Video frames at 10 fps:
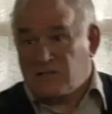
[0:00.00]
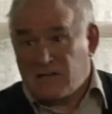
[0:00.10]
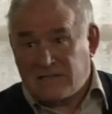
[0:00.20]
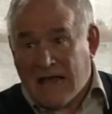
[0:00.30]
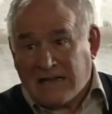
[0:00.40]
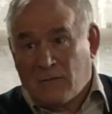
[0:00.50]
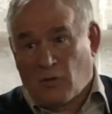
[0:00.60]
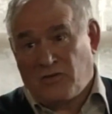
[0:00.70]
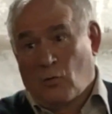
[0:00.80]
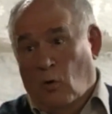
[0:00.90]
This is exactly
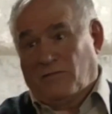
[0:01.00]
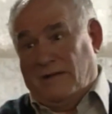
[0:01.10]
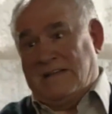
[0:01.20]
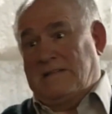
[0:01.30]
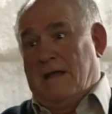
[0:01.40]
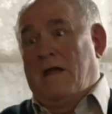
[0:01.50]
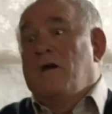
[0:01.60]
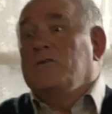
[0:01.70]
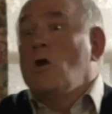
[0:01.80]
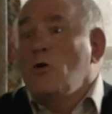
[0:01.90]
what you wanted, isn't it?
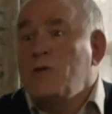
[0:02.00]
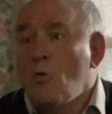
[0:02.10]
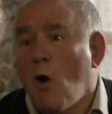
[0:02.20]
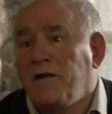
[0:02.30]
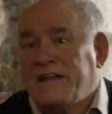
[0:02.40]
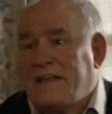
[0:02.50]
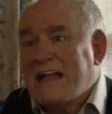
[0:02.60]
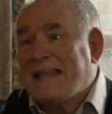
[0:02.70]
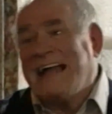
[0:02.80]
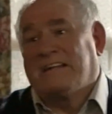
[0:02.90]
You wanted
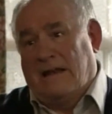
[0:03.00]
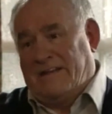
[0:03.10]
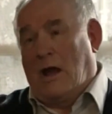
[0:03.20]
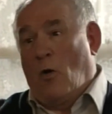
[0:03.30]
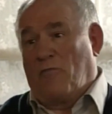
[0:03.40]
Natalie to